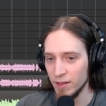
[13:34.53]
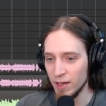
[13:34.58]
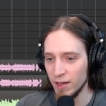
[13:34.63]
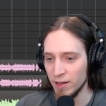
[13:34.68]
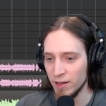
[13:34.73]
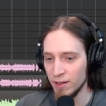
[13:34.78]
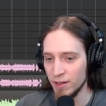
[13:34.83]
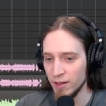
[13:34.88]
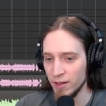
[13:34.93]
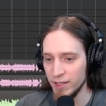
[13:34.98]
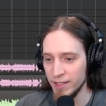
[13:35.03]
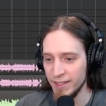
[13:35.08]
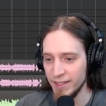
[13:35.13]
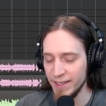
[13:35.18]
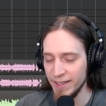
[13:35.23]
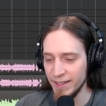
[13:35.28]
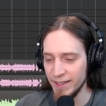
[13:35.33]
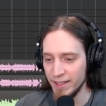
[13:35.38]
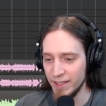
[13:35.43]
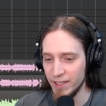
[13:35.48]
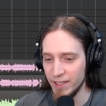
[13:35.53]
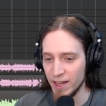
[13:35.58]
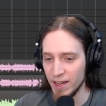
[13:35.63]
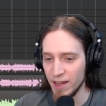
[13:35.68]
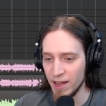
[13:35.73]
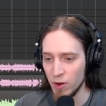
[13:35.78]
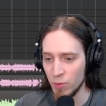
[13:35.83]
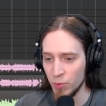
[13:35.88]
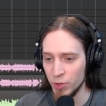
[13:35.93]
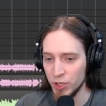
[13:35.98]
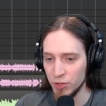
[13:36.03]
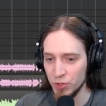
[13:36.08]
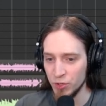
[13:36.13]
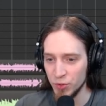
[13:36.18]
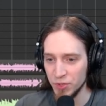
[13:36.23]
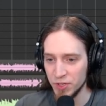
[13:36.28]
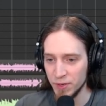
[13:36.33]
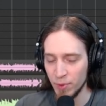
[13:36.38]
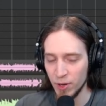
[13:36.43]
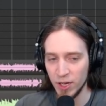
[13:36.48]
Uh, yeah, we could
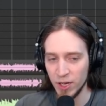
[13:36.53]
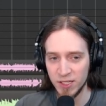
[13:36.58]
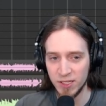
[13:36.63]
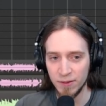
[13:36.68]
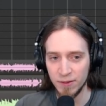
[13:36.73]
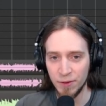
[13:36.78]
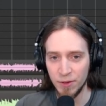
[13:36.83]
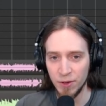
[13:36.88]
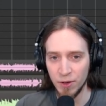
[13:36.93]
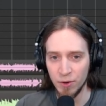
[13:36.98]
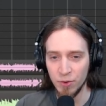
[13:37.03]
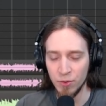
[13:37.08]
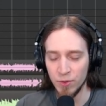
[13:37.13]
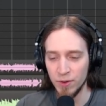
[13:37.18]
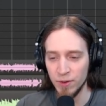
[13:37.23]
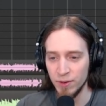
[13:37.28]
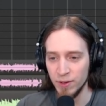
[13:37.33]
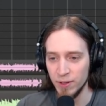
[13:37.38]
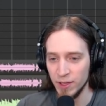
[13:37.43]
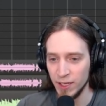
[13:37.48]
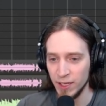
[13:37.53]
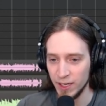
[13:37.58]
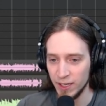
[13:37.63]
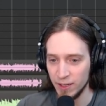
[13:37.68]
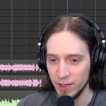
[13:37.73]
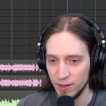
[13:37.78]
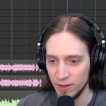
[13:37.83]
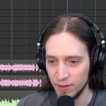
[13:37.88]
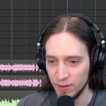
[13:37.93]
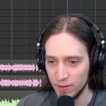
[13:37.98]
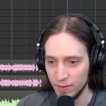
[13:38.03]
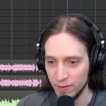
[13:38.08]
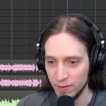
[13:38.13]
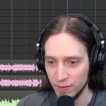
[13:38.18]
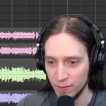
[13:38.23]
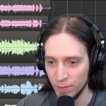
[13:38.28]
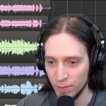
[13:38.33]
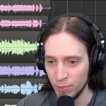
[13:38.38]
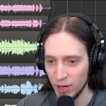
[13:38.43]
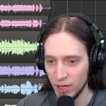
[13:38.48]
use a bus. So, like,
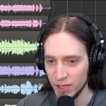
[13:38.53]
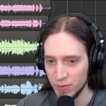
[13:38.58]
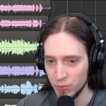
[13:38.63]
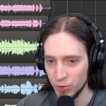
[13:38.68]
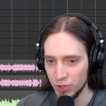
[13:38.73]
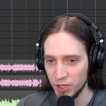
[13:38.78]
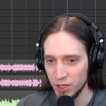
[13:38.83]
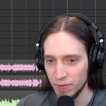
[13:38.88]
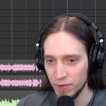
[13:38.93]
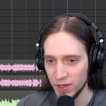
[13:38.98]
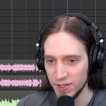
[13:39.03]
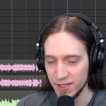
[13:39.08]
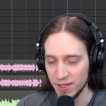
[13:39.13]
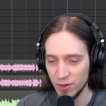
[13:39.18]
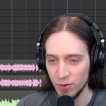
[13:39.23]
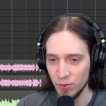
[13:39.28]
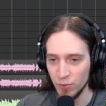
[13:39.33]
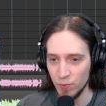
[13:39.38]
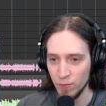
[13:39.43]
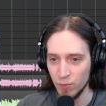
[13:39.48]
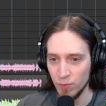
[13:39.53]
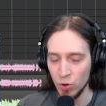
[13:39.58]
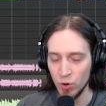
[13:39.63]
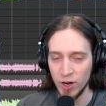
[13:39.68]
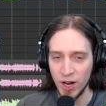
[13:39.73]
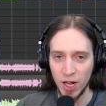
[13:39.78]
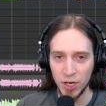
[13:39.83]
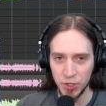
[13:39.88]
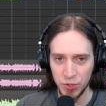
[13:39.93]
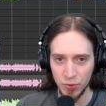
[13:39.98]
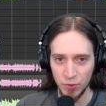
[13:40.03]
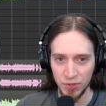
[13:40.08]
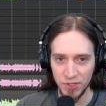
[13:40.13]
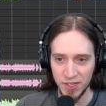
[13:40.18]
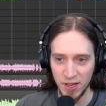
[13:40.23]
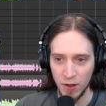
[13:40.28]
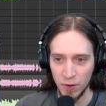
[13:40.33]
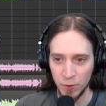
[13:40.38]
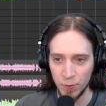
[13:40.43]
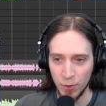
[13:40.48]
bus would give us a more natural
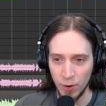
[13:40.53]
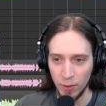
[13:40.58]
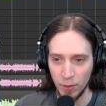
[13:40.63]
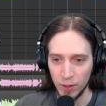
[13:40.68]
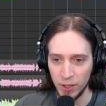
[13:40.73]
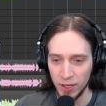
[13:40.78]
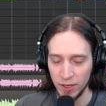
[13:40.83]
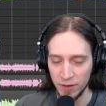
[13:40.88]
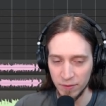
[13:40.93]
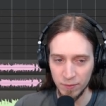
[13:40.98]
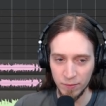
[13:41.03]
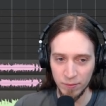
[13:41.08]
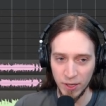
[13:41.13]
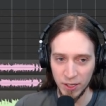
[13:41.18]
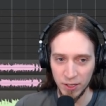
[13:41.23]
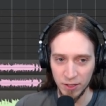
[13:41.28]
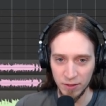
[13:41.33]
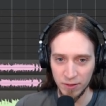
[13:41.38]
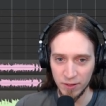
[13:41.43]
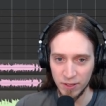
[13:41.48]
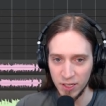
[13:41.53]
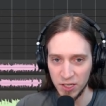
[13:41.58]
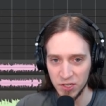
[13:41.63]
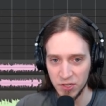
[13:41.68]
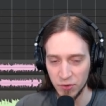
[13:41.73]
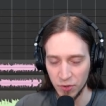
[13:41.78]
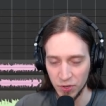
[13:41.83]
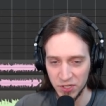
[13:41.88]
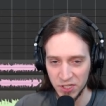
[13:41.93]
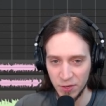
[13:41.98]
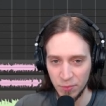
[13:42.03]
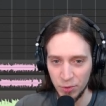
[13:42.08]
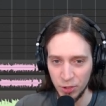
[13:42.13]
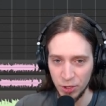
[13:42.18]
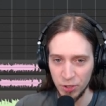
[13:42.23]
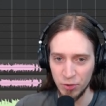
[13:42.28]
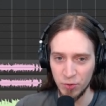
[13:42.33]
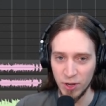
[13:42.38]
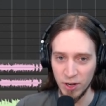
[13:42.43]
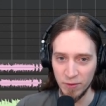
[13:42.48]
sound probably and make it easier on the C P
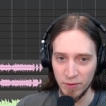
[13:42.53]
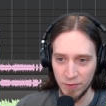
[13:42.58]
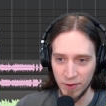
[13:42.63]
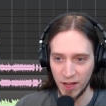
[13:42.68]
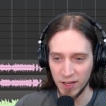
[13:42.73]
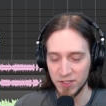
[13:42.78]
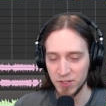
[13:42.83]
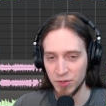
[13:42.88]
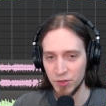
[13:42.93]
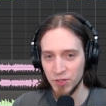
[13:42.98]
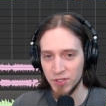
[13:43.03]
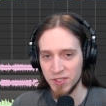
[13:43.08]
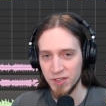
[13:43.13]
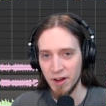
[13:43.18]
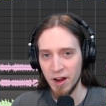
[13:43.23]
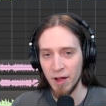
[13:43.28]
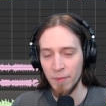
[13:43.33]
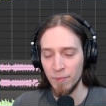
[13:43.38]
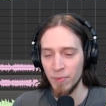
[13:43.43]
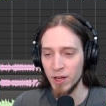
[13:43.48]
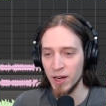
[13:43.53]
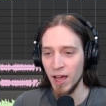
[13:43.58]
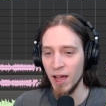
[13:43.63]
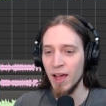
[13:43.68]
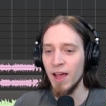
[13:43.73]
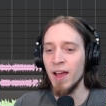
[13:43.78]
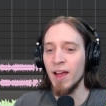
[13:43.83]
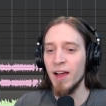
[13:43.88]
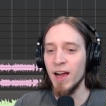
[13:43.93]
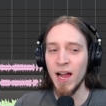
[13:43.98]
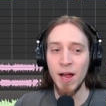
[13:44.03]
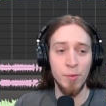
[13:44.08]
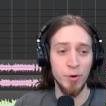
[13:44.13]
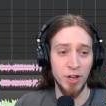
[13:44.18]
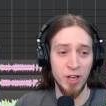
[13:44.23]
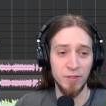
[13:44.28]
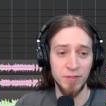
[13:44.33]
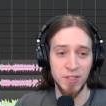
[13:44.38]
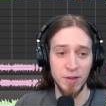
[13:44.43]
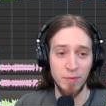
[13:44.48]
U and faster to set up. But I want
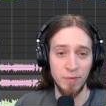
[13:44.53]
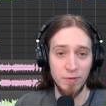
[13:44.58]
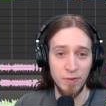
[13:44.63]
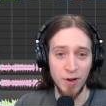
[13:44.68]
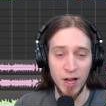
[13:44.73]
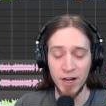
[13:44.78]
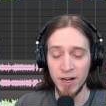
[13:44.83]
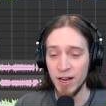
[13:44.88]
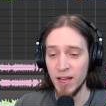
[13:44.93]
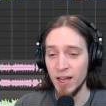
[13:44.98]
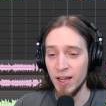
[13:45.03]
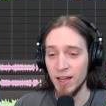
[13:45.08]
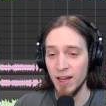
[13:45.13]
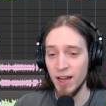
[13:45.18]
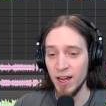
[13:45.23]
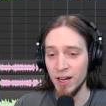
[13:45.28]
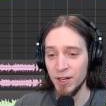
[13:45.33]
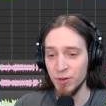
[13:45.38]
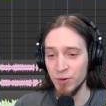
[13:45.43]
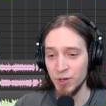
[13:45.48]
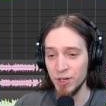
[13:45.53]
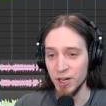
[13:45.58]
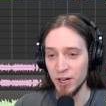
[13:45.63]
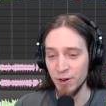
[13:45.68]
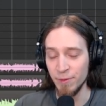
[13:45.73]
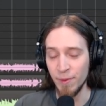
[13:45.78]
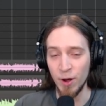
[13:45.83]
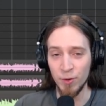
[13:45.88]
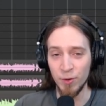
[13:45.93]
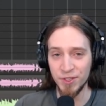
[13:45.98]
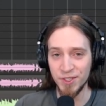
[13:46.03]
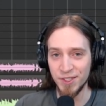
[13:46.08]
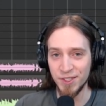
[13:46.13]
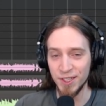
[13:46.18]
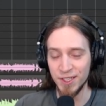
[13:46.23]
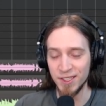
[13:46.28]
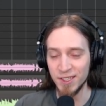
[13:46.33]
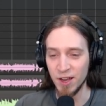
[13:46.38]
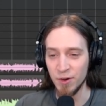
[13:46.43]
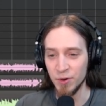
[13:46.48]
to have some fun. I don't care about
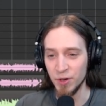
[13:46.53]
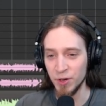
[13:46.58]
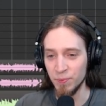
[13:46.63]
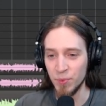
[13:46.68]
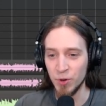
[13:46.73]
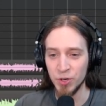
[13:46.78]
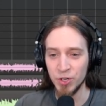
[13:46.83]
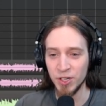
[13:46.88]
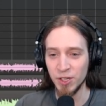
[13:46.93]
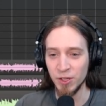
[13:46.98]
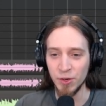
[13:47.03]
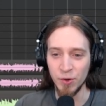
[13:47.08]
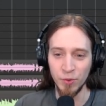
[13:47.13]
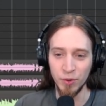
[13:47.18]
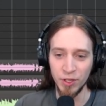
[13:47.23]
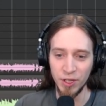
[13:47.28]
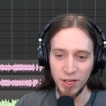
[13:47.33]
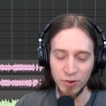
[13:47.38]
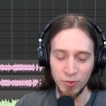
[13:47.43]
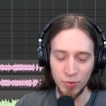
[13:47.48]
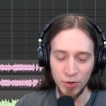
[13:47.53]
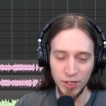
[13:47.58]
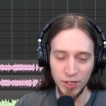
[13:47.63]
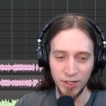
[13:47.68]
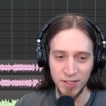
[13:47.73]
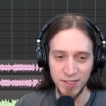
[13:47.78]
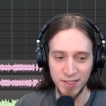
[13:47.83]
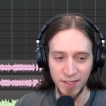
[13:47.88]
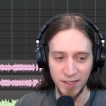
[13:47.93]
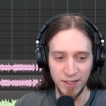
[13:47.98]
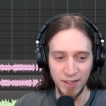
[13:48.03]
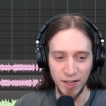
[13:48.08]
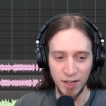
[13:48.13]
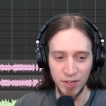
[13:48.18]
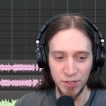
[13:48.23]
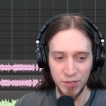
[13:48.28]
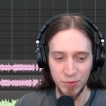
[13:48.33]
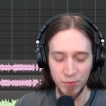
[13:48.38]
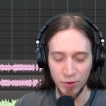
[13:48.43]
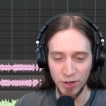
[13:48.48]
this sounding particularly really realistic. I
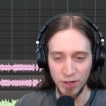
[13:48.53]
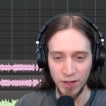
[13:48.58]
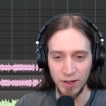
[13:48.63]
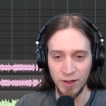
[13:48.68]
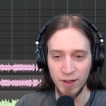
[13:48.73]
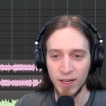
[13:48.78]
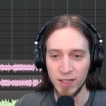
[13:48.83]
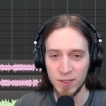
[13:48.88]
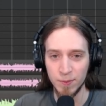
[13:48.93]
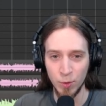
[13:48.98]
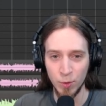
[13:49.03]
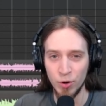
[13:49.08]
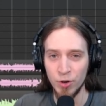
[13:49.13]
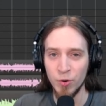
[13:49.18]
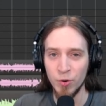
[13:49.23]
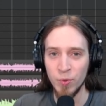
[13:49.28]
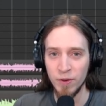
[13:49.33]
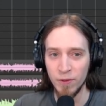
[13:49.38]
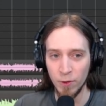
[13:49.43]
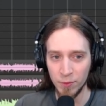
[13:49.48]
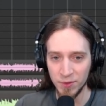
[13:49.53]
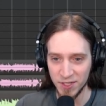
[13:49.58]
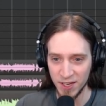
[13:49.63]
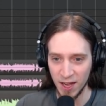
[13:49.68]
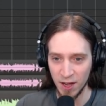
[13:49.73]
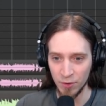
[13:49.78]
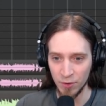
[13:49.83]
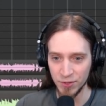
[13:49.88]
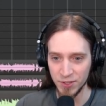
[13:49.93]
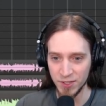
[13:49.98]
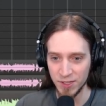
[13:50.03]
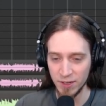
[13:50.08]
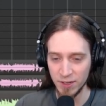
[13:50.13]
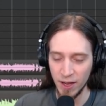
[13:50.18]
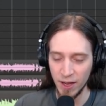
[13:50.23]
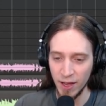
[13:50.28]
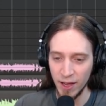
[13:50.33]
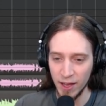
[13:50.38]
just want to explore the reverb sounds